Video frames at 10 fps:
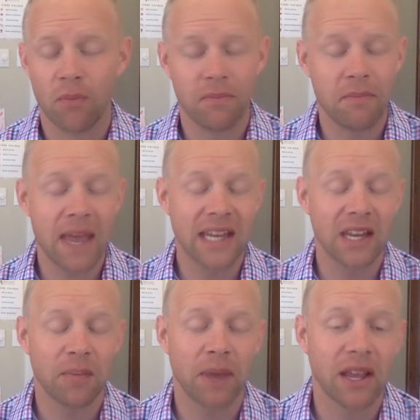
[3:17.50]
may
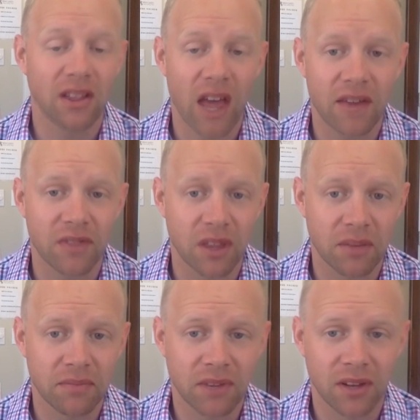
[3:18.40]
end up paying a lot of
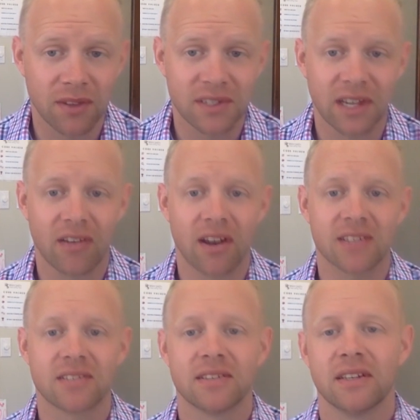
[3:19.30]
the closing
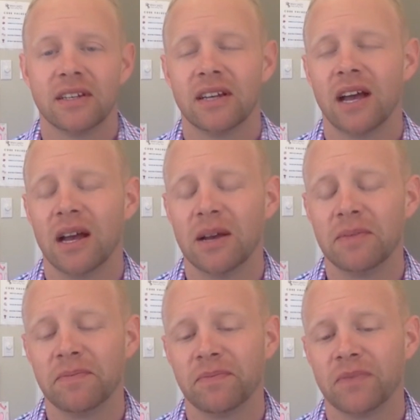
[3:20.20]
costs.
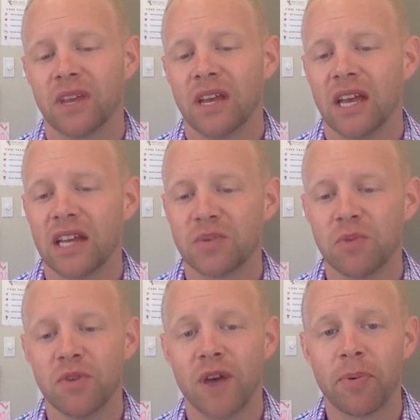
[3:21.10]
As we
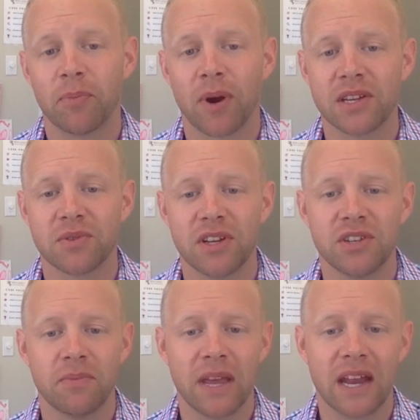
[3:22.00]
move up in price range,
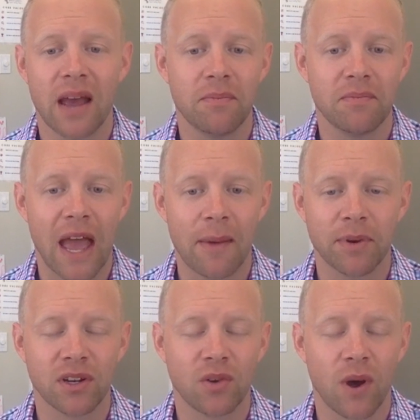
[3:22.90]
it may not
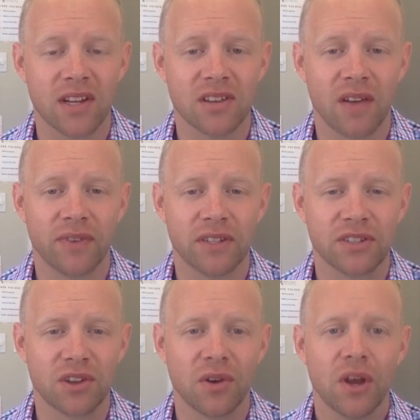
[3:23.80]
happen quite as often.
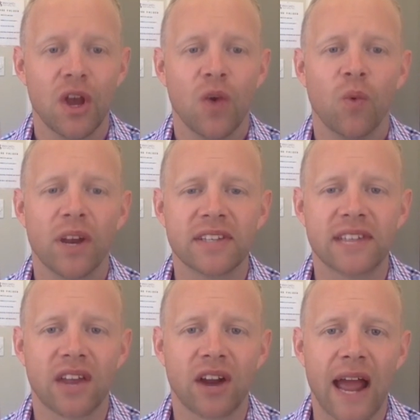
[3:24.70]
So when a
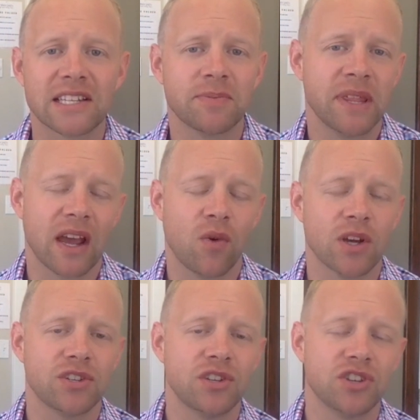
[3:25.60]
seller asks me that
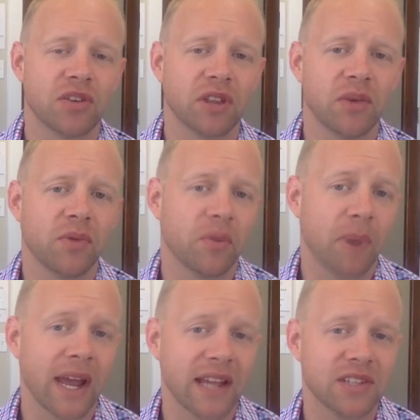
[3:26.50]
question, generally
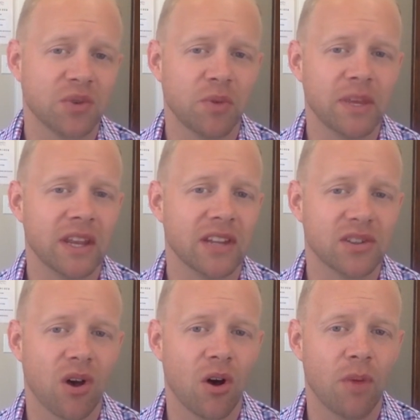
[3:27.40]
my answer will be that it's
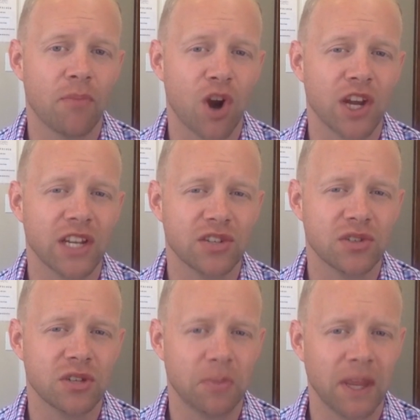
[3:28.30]
all market
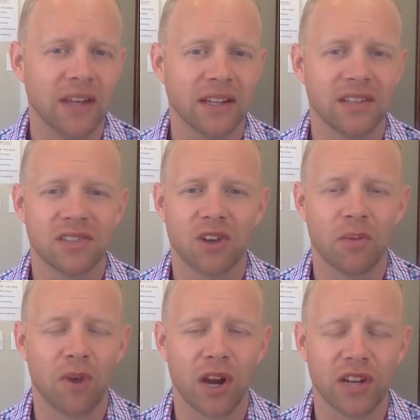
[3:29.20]
dependent. It's all
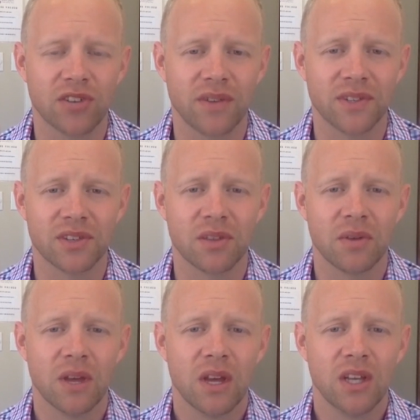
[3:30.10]
market driven. So that,
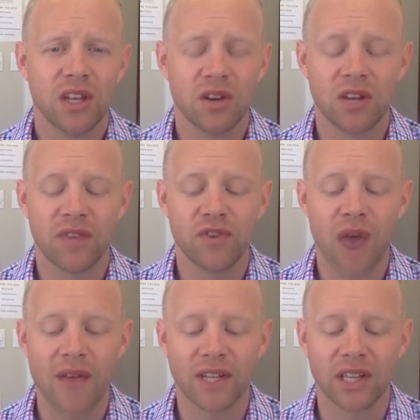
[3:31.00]
if you
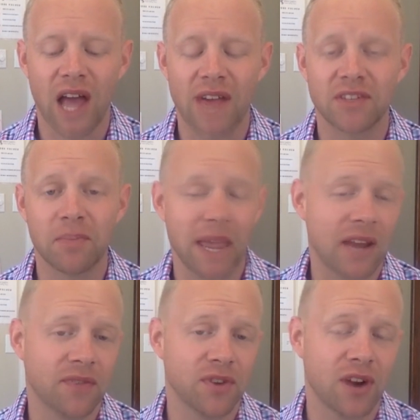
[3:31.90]
have a lot of
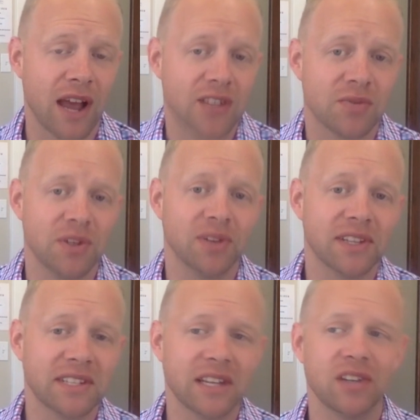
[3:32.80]
demand for your house when you
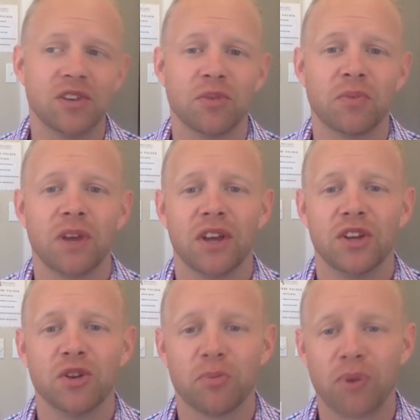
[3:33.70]
list it,
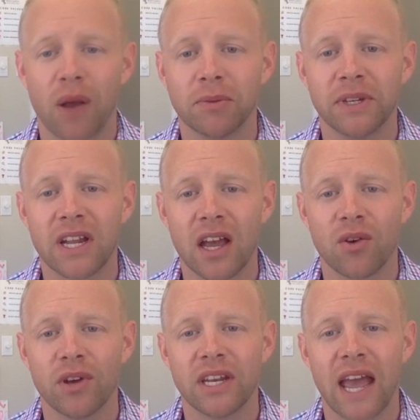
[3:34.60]
you're probably not
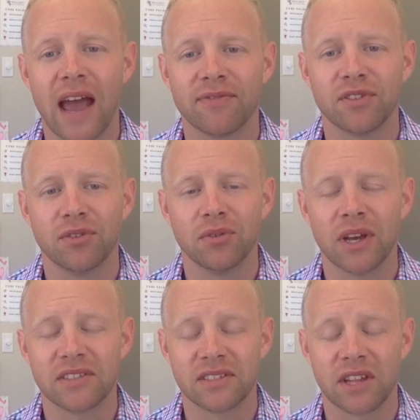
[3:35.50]
going to have to,
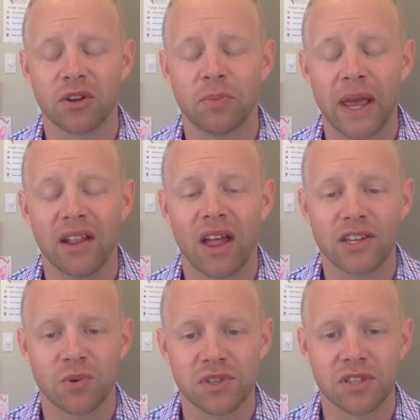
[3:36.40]
as a seller, pay a
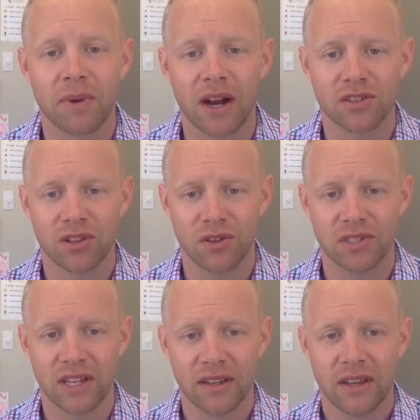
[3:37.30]
lot towards the buyer's
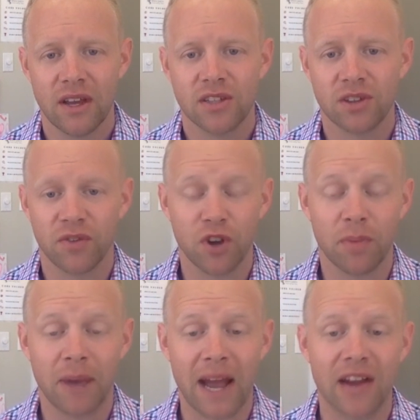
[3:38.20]
closing. So if
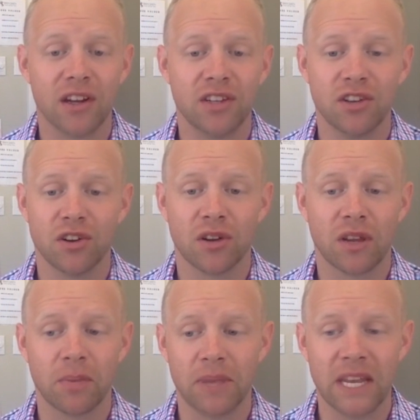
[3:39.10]
you're a buyer and you're
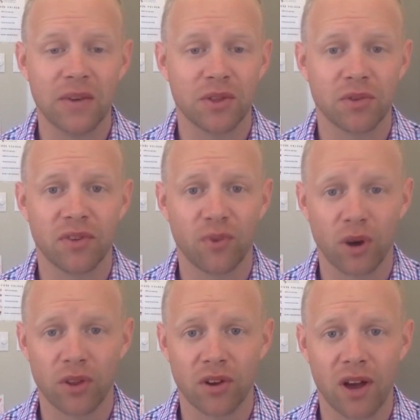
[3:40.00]
competing with 3 or
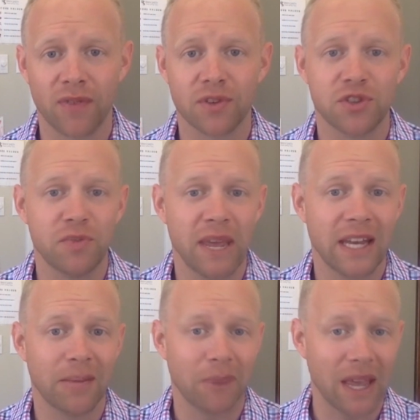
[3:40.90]
4 other offers, you may
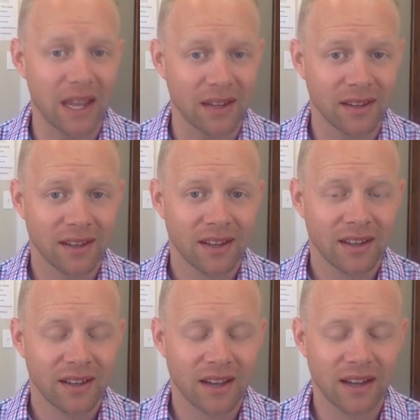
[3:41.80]
end up paying
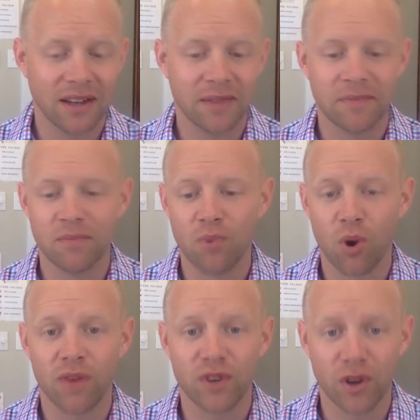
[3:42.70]

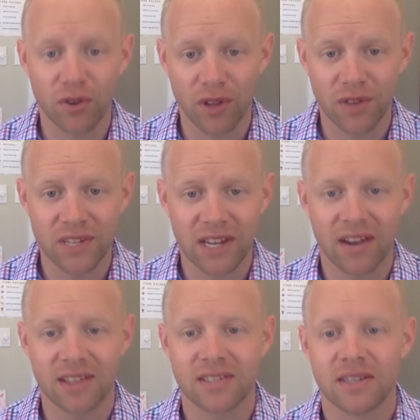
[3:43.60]
more of your own closing
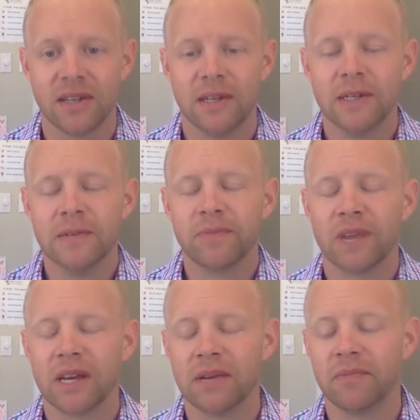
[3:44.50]
costs.
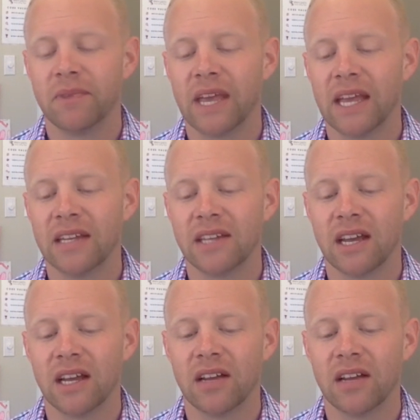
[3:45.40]
And